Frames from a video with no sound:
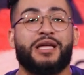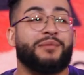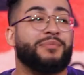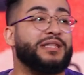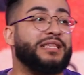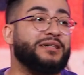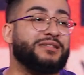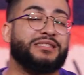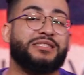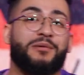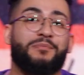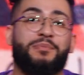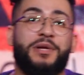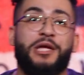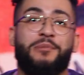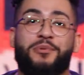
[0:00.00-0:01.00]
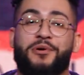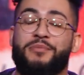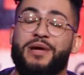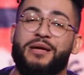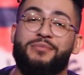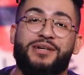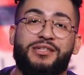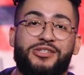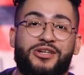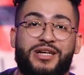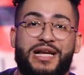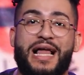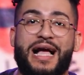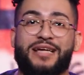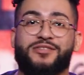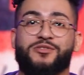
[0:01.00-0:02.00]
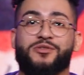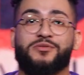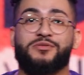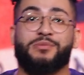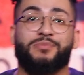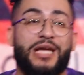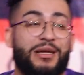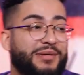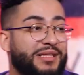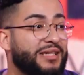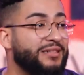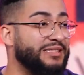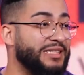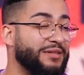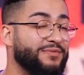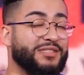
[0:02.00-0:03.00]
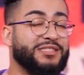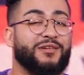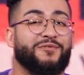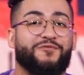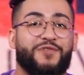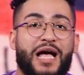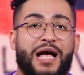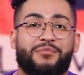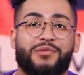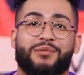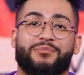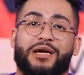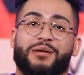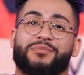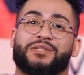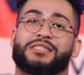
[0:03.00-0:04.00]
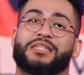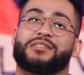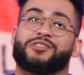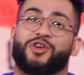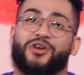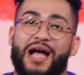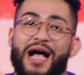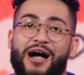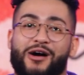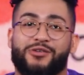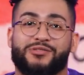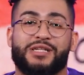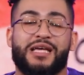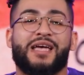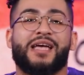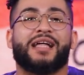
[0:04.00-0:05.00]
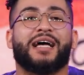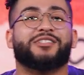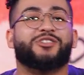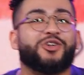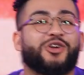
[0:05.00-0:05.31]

But there's some people maybe in your classrooms, maybe there's even some family members in your house that